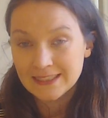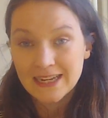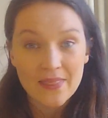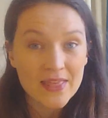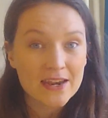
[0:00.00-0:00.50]

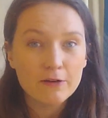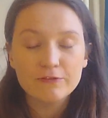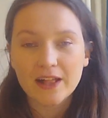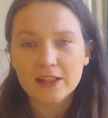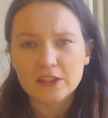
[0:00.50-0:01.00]
And then our
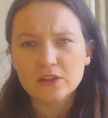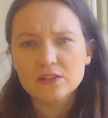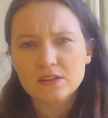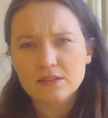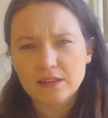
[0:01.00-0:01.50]
values
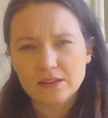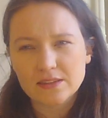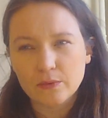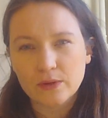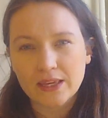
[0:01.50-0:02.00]
are things
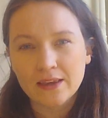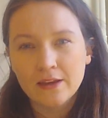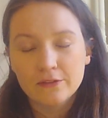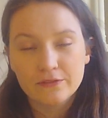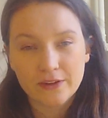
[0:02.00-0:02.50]
that we
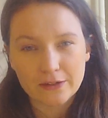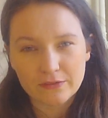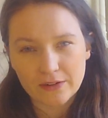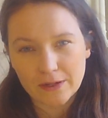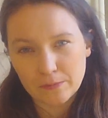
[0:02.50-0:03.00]
find
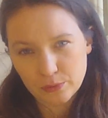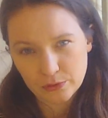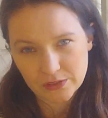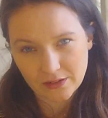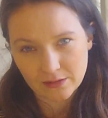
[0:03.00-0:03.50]
very
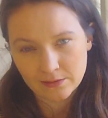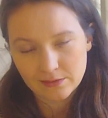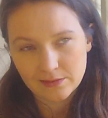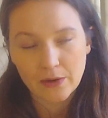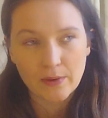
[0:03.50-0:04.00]
important.
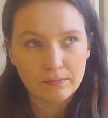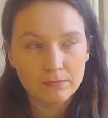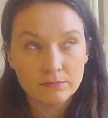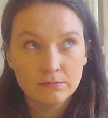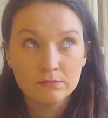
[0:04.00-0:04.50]
Now,
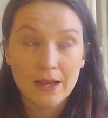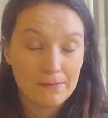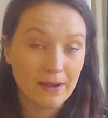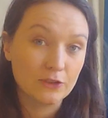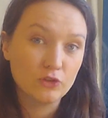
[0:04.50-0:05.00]
I
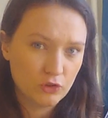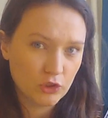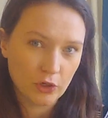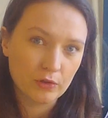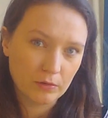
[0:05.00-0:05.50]
might
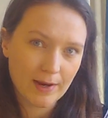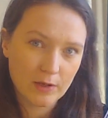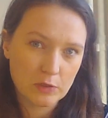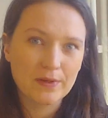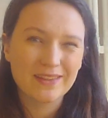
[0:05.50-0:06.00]
joke
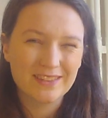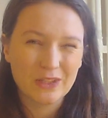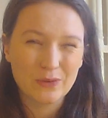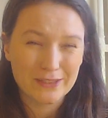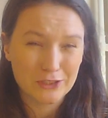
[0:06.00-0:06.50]
around about the
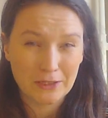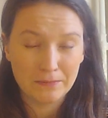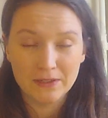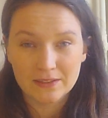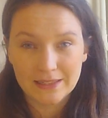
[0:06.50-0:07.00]
UHT
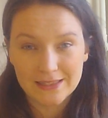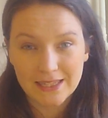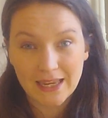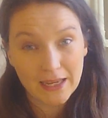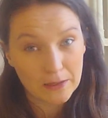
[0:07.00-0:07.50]
milk and
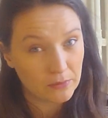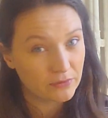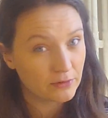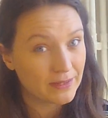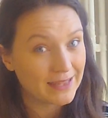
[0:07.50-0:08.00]
tea, but
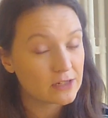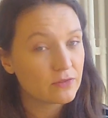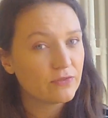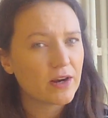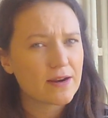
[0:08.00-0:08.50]
for me that's
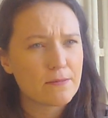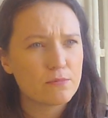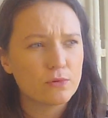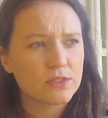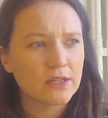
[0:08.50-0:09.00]
very
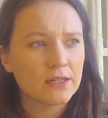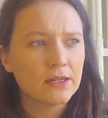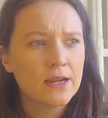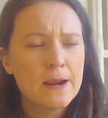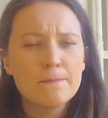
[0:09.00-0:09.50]
important.
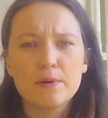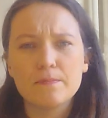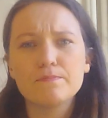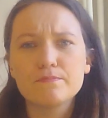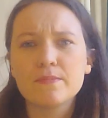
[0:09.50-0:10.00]

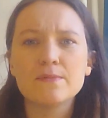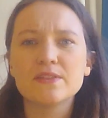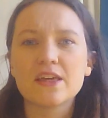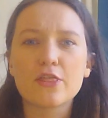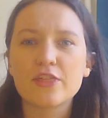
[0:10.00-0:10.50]
But maybe
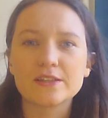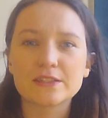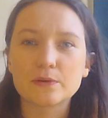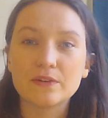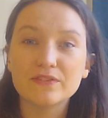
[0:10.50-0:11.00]
they're the things
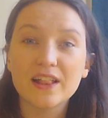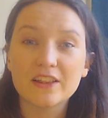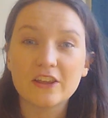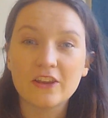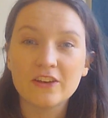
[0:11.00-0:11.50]
that we
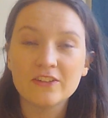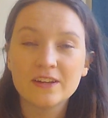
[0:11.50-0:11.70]
value.